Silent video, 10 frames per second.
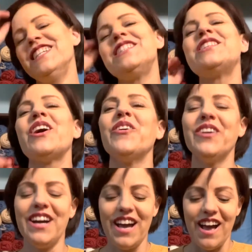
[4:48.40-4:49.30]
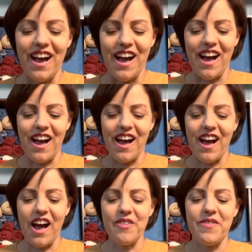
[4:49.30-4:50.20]
So
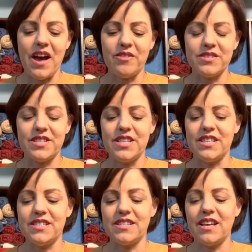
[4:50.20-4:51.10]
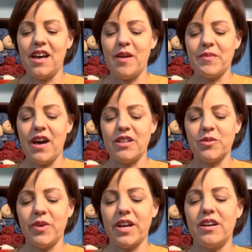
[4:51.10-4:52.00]
I found this
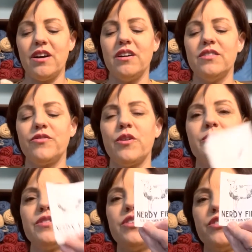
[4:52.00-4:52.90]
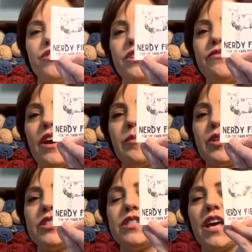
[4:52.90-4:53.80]
colorway called from the Nerdy
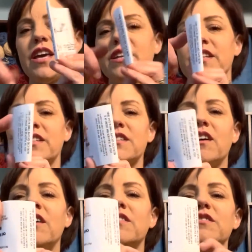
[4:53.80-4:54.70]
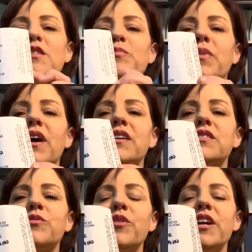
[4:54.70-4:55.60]
Fibers, and it is called Box
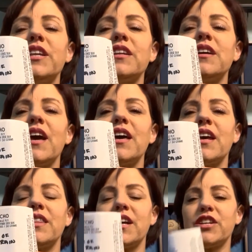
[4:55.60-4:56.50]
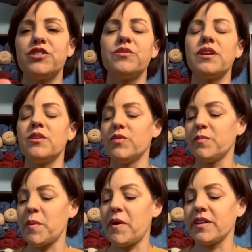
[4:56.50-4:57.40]
of Rain. And I think I showed that on one of
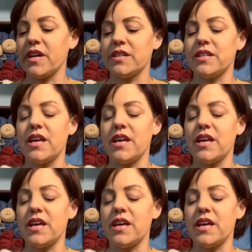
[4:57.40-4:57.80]
my podcasts.